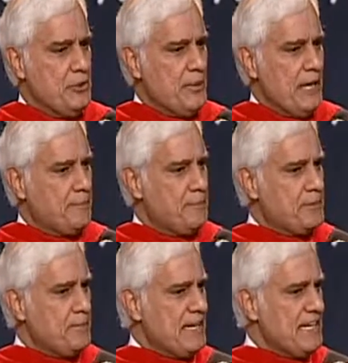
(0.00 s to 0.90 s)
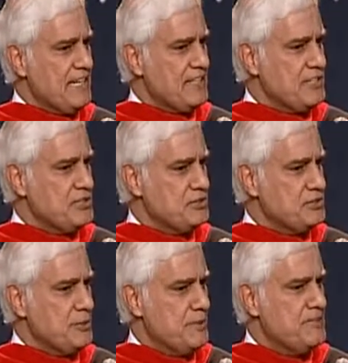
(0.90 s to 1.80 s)
when I put my hand into
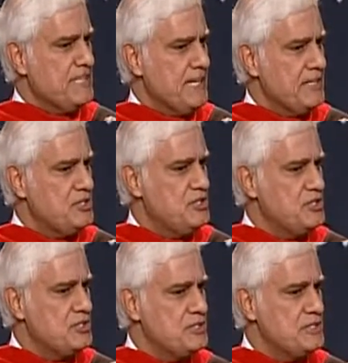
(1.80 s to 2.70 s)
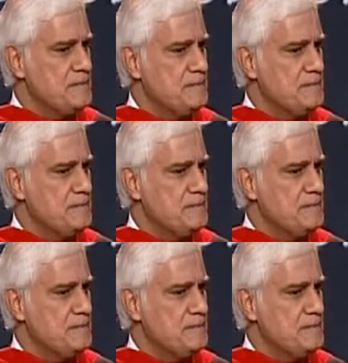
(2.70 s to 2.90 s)
the rib cage.